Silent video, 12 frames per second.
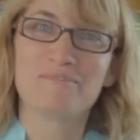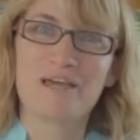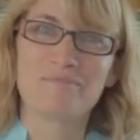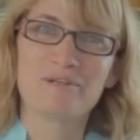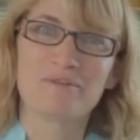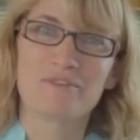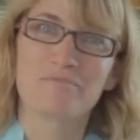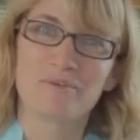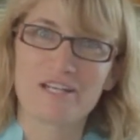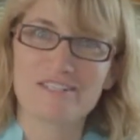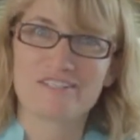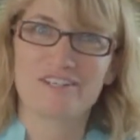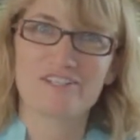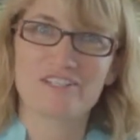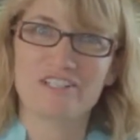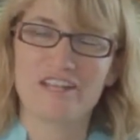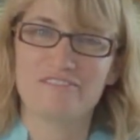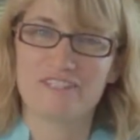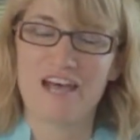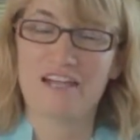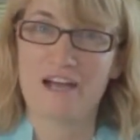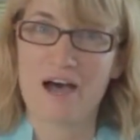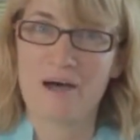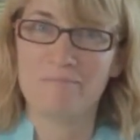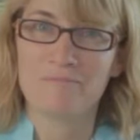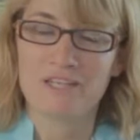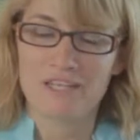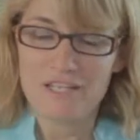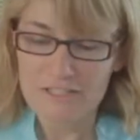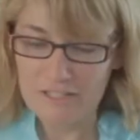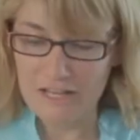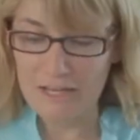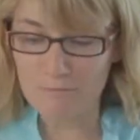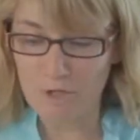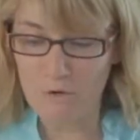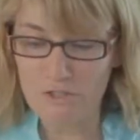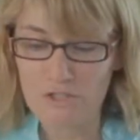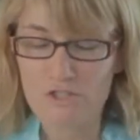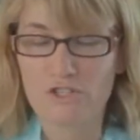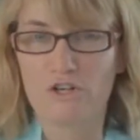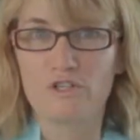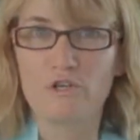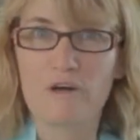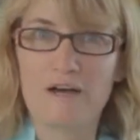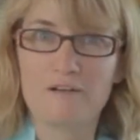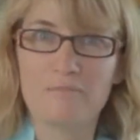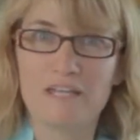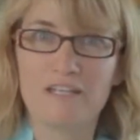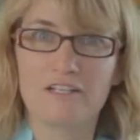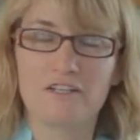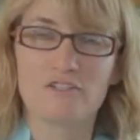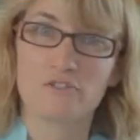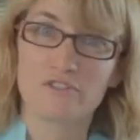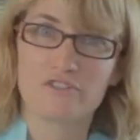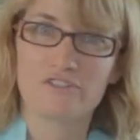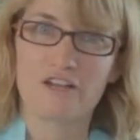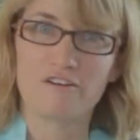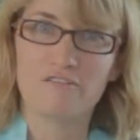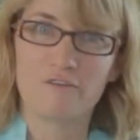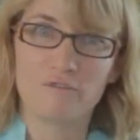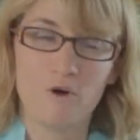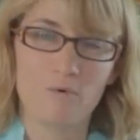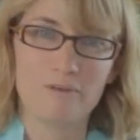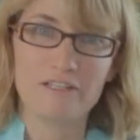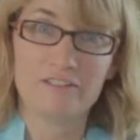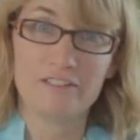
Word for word: Debbie with embrace country life dot com. Today I'm going to show you how to make a do-it-yourself homemade